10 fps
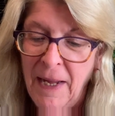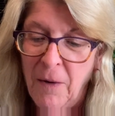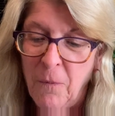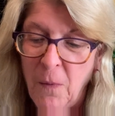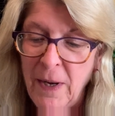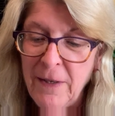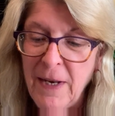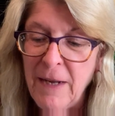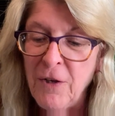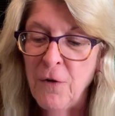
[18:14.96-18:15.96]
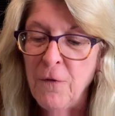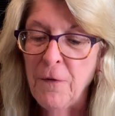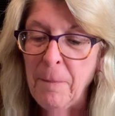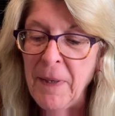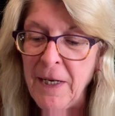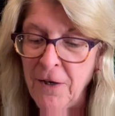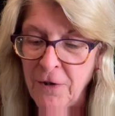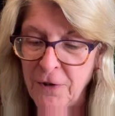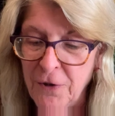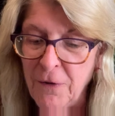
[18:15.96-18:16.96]
What you've
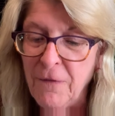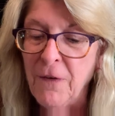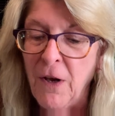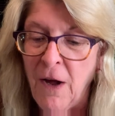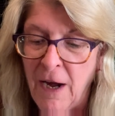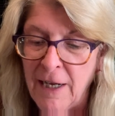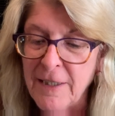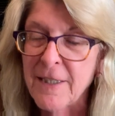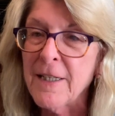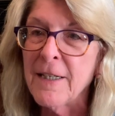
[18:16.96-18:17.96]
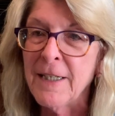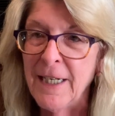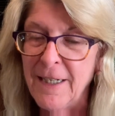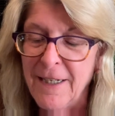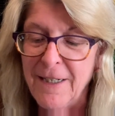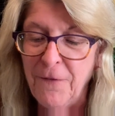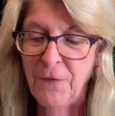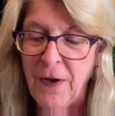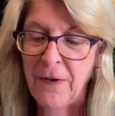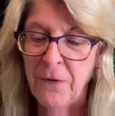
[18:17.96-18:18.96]
appeared to have lost needed to
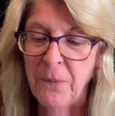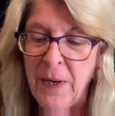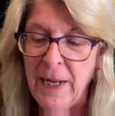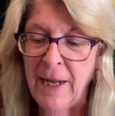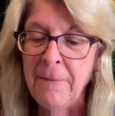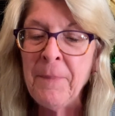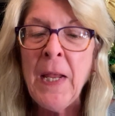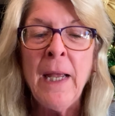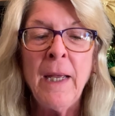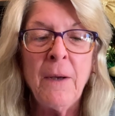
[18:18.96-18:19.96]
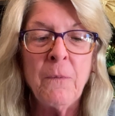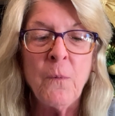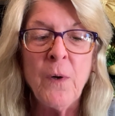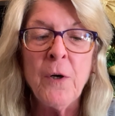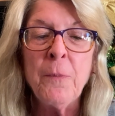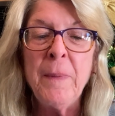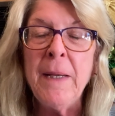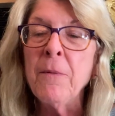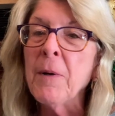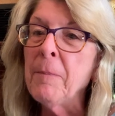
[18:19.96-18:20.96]
fall away and will be
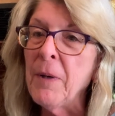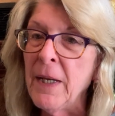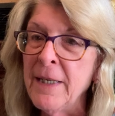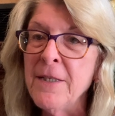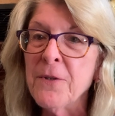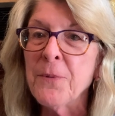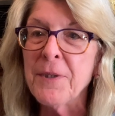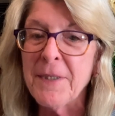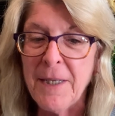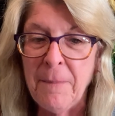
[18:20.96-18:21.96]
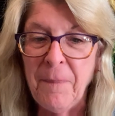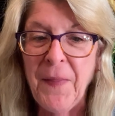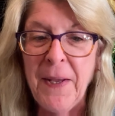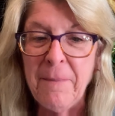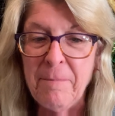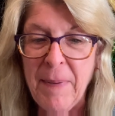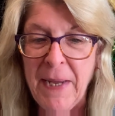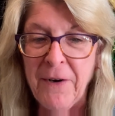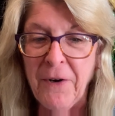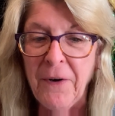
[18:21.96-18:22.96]
replaced with something
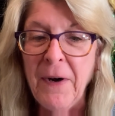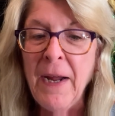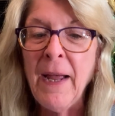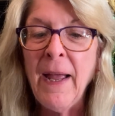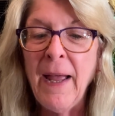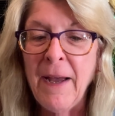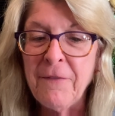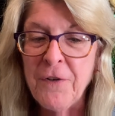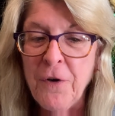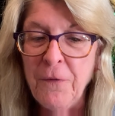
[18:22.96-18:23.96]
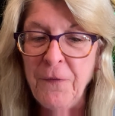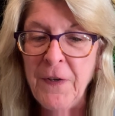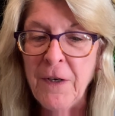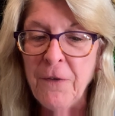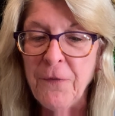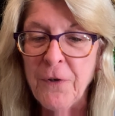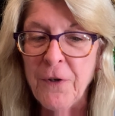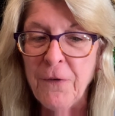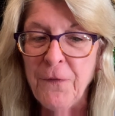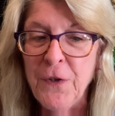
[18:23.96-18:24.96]
better. Have no fear for
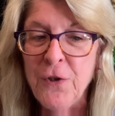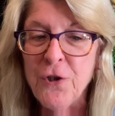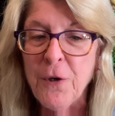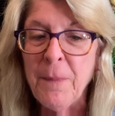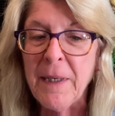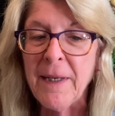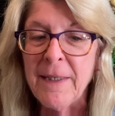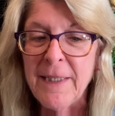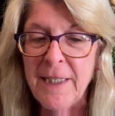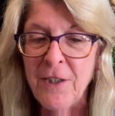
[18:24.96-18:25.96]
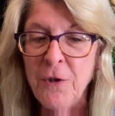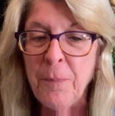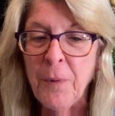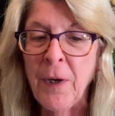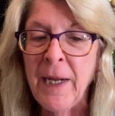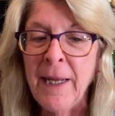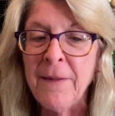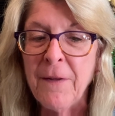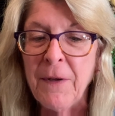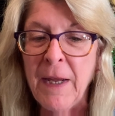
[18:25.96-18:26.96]
your future, but continue
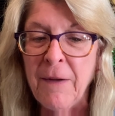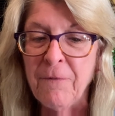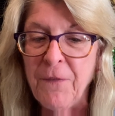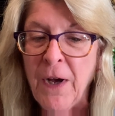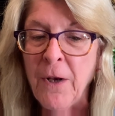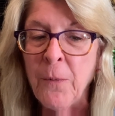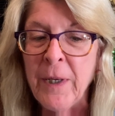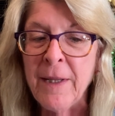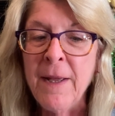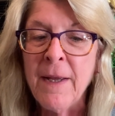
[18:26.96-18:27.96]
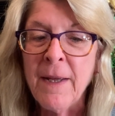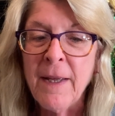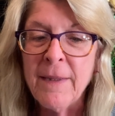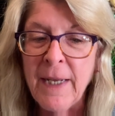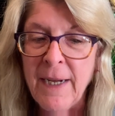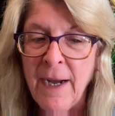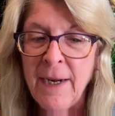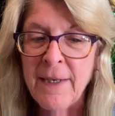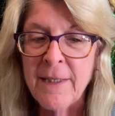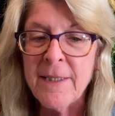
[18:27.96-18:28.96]
praying and following the
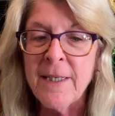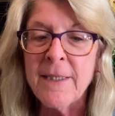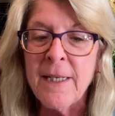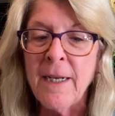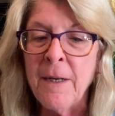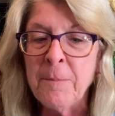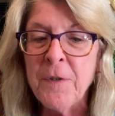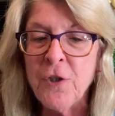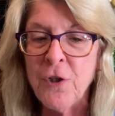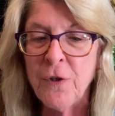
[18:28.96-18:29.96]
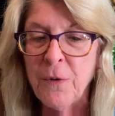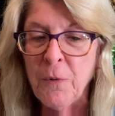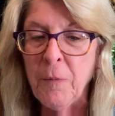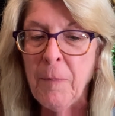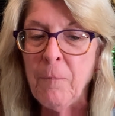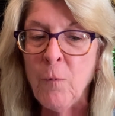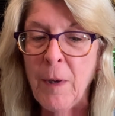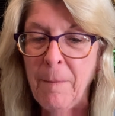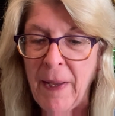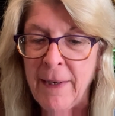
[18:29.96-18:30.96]
guidance as it comes to you through
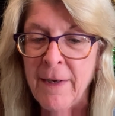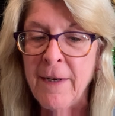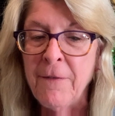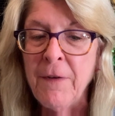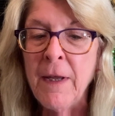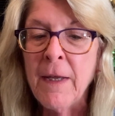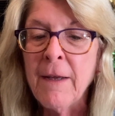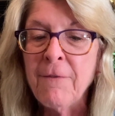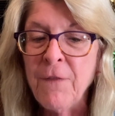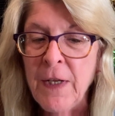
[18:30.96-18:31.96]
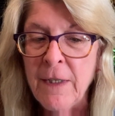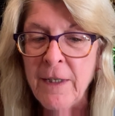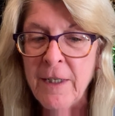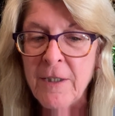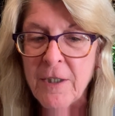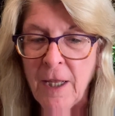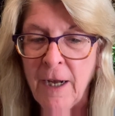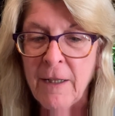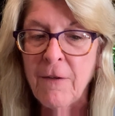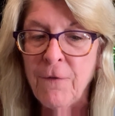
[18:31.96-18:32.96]
repetitive feelings,
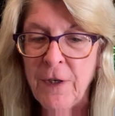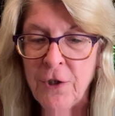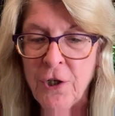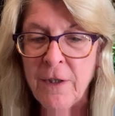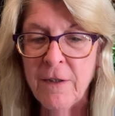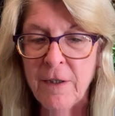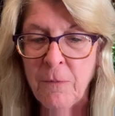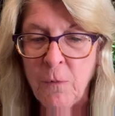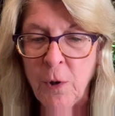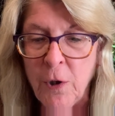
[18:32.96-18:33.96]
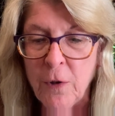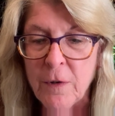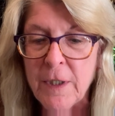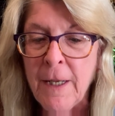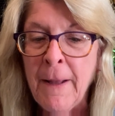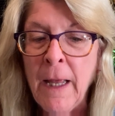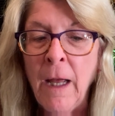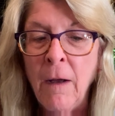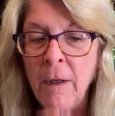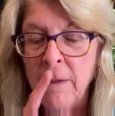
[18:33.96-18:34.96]
thoughts, visions, and words.
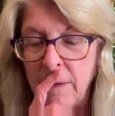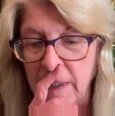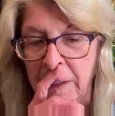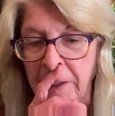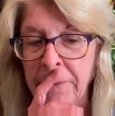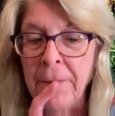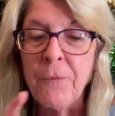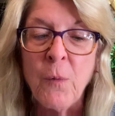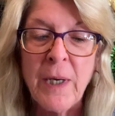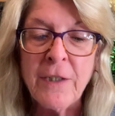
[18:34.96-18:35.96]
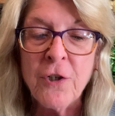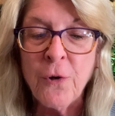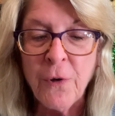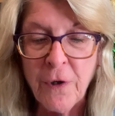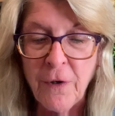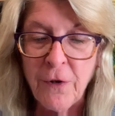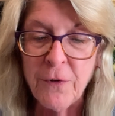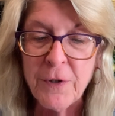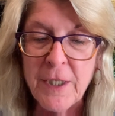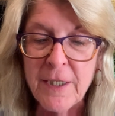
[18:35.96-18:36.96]
One door
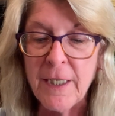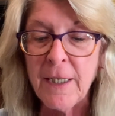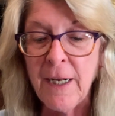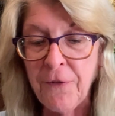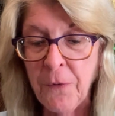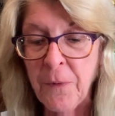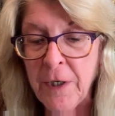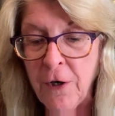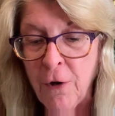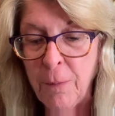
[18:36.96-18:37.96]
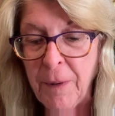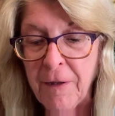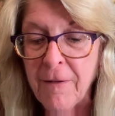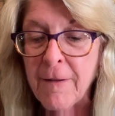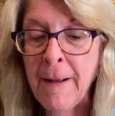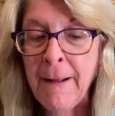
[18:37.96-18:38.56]
closes, another one opens.